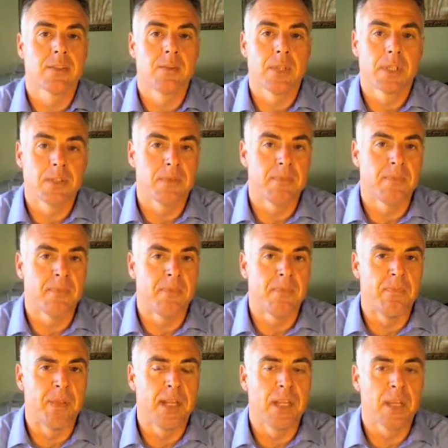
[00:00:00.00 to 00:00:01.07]
to this
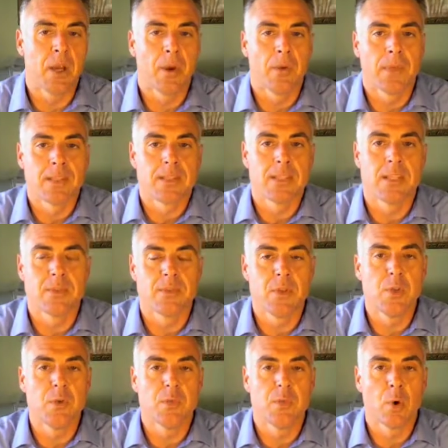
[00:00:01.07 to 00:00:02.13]
video that says
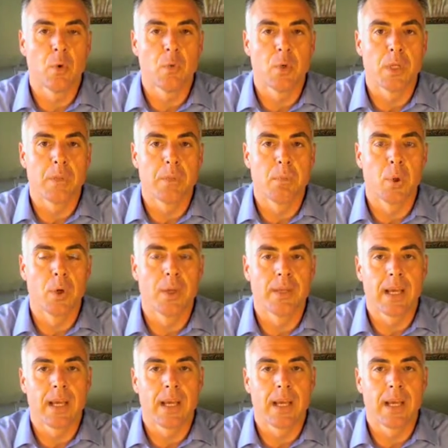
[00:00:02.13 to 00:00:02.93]
view full report,